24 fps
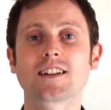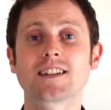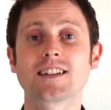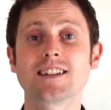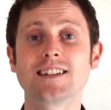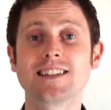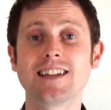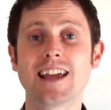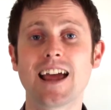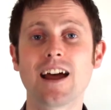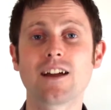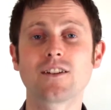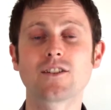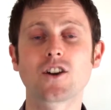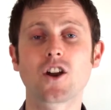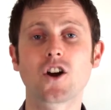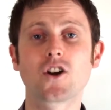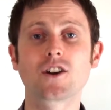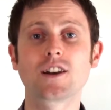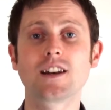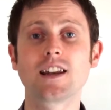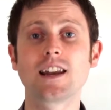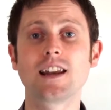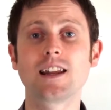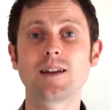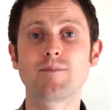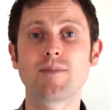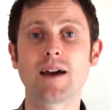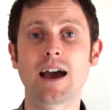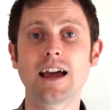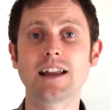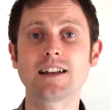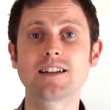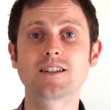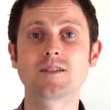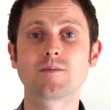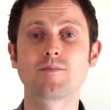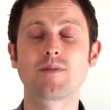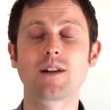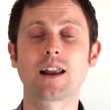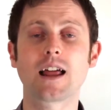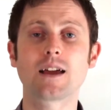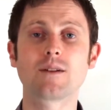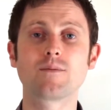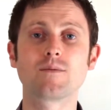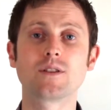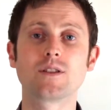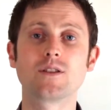like to download Lily Pad to
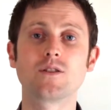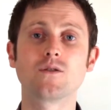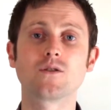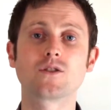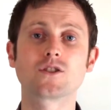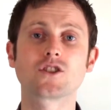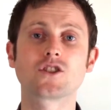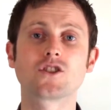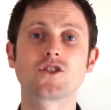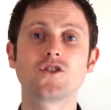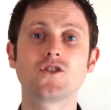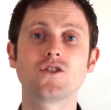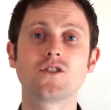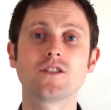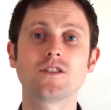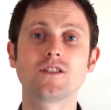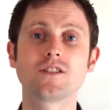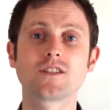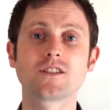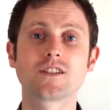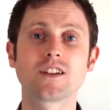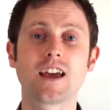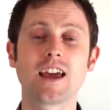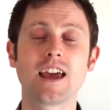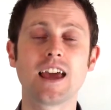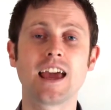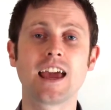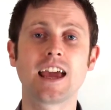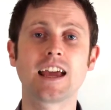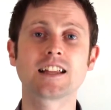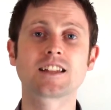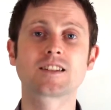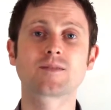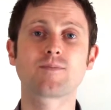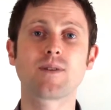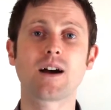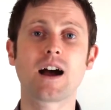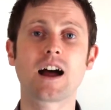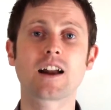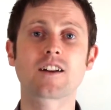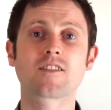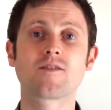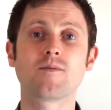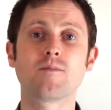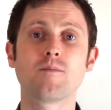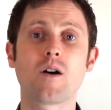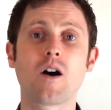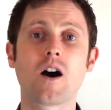play with your students, it's
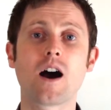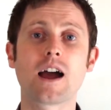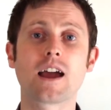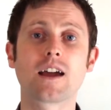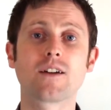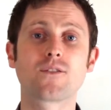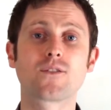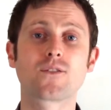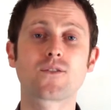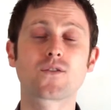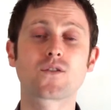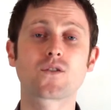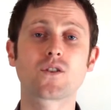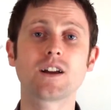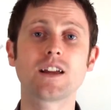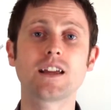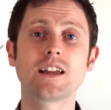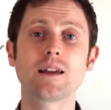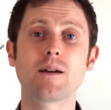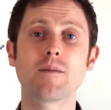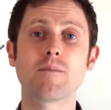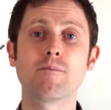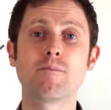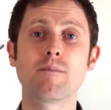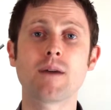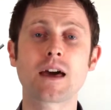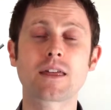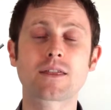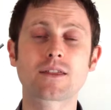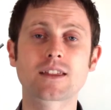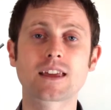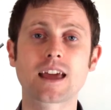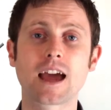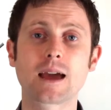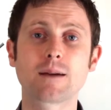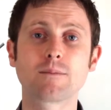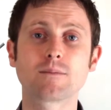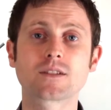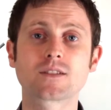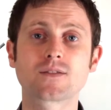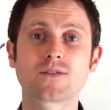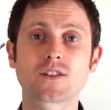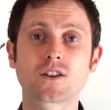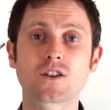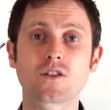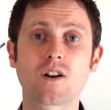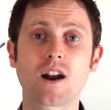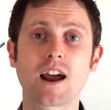part of my free Math
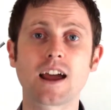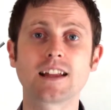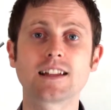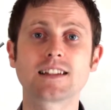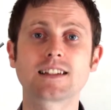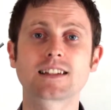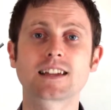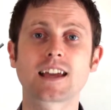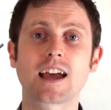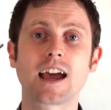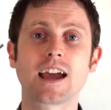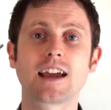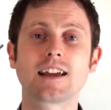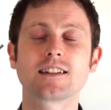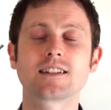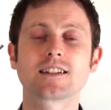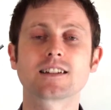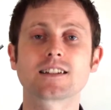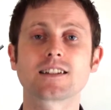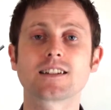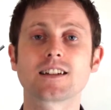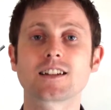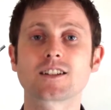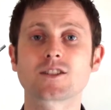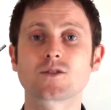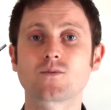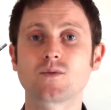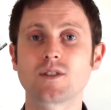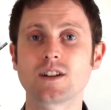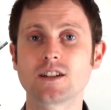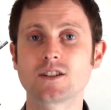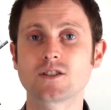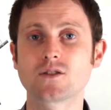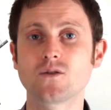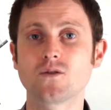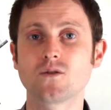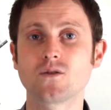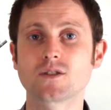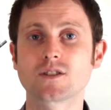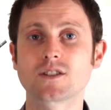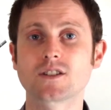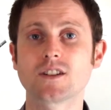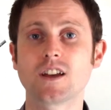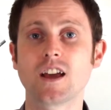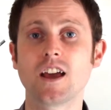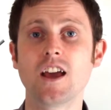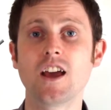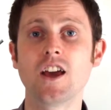Games for Grades K-6
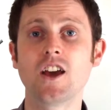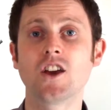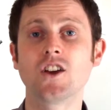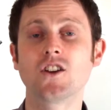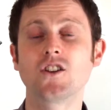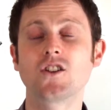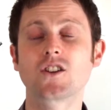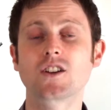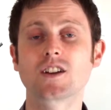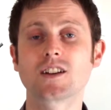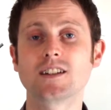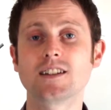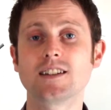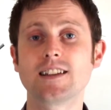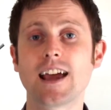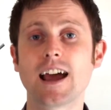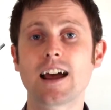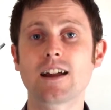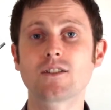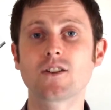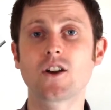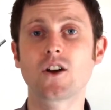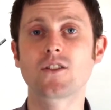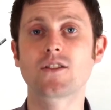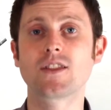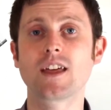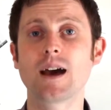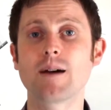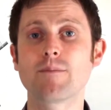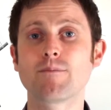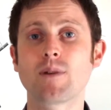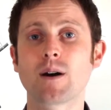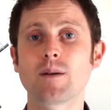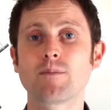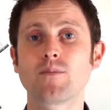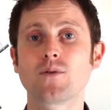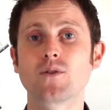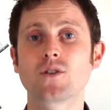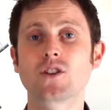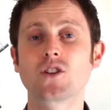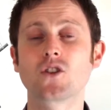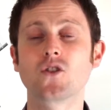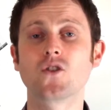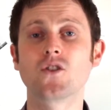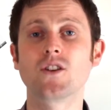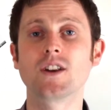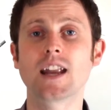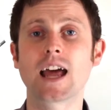resource. You can download that by
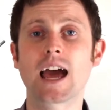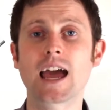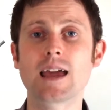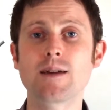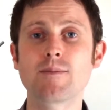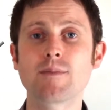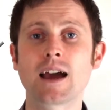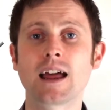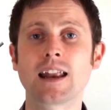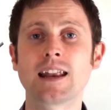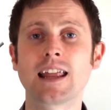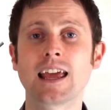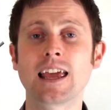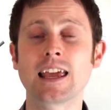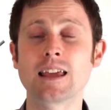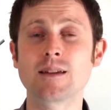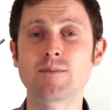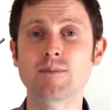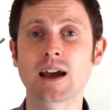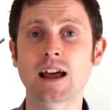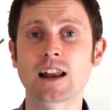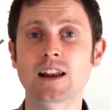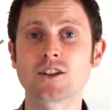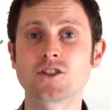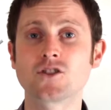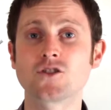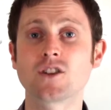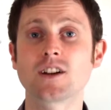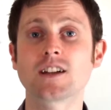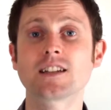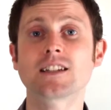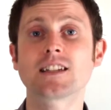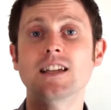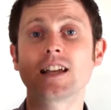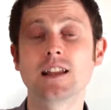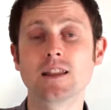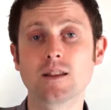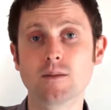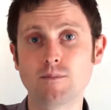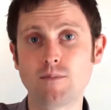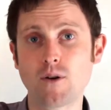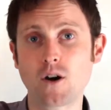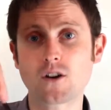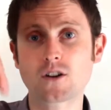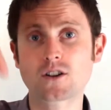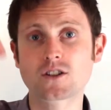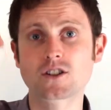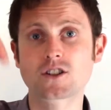putting your name and email address in the
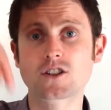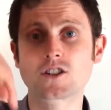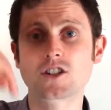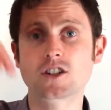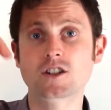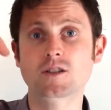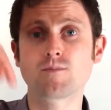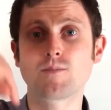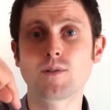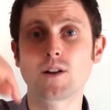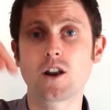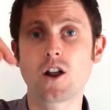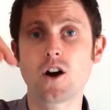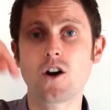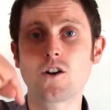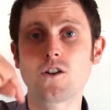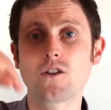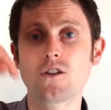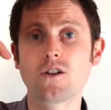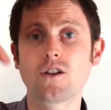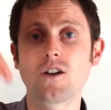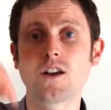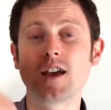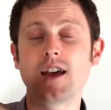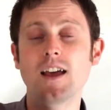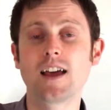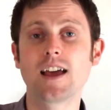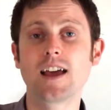box just below.